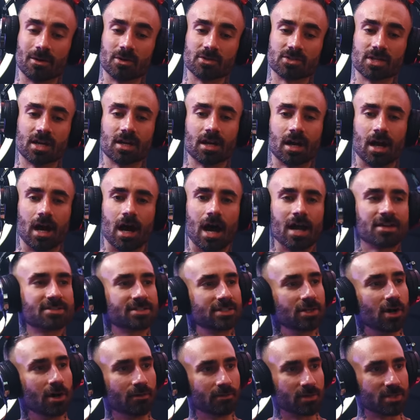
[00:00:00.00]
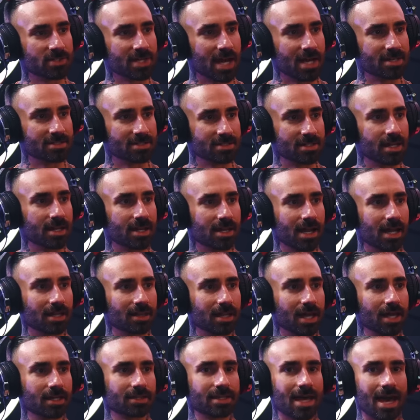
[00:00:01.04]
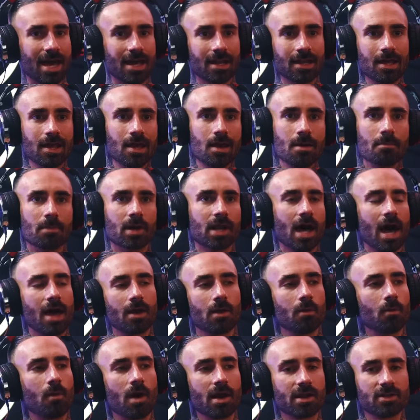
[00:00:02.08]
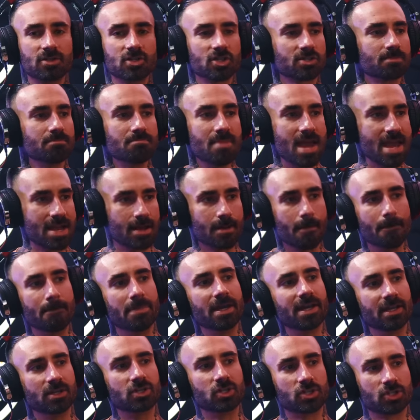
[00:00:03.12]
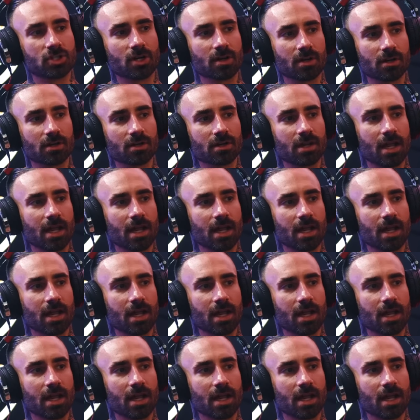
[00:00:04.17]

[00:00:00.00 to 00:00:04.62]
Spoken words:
I was like, I see oversizes in and I like that, but I don't want to just make a big shirt.